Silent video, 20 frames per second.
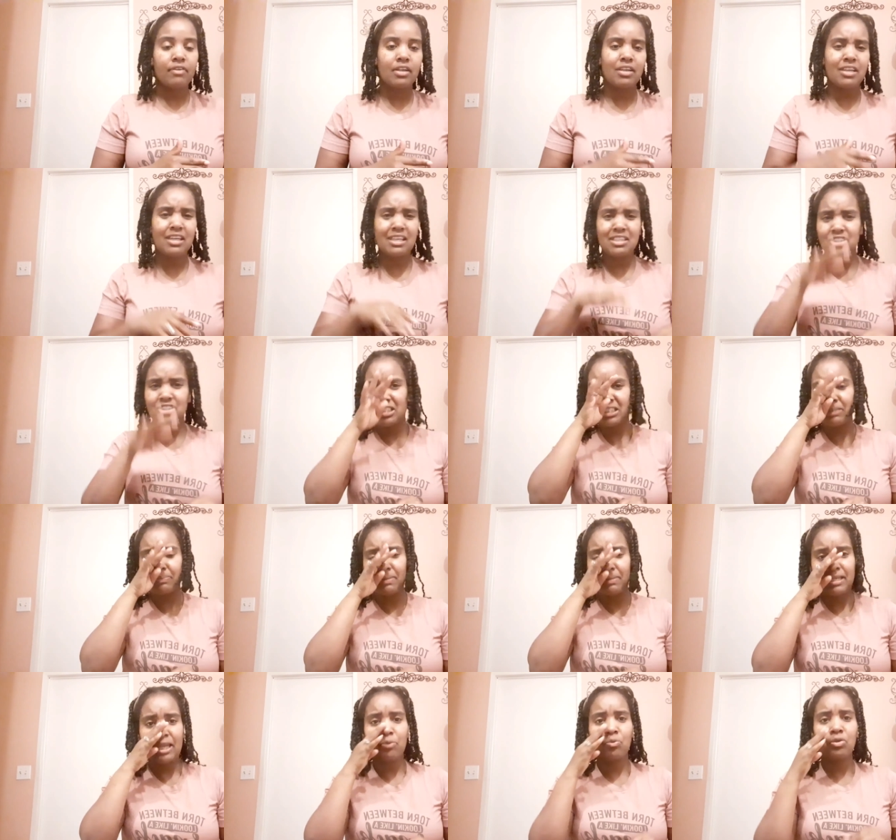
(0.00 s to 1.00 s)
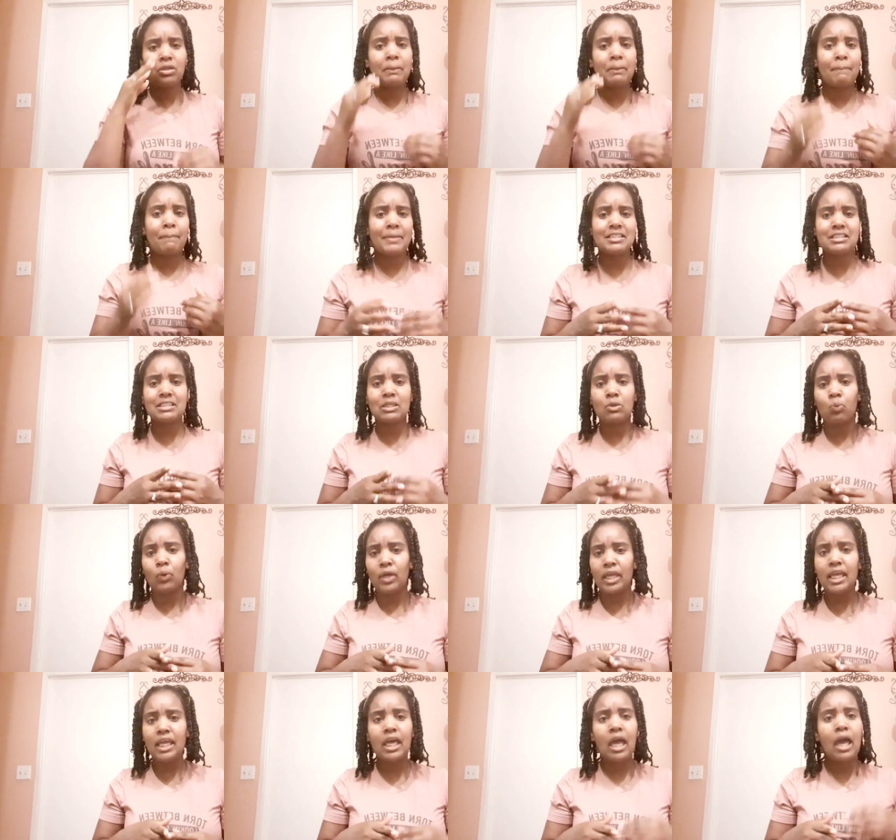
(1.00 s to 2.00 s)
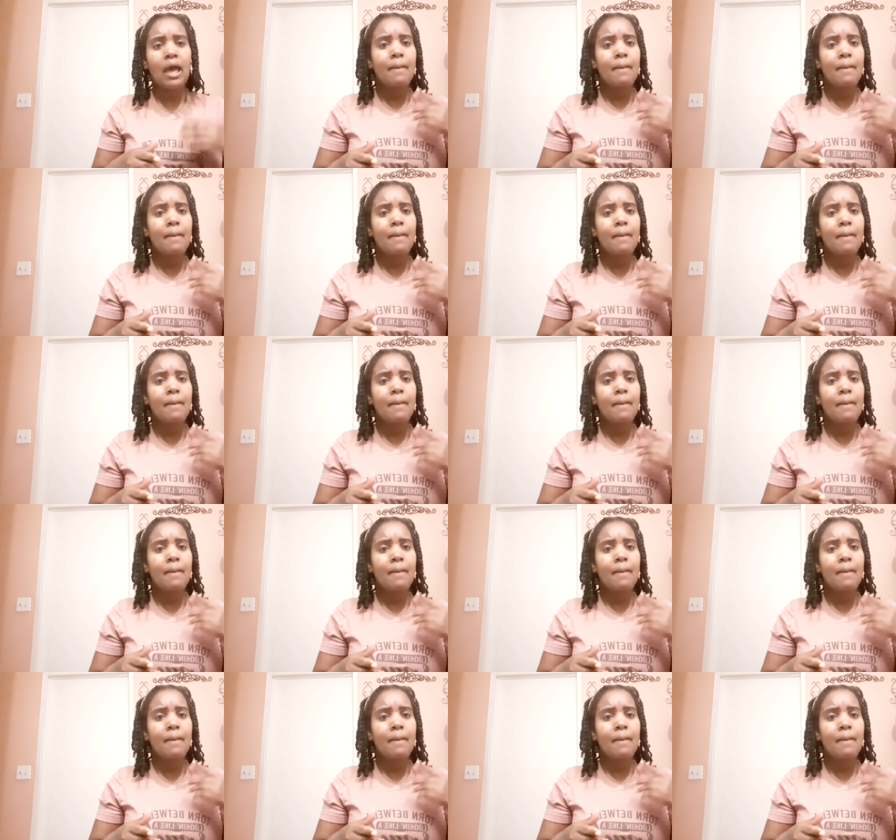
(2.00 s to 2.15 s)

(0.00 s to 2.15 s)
It's just been a really busy week,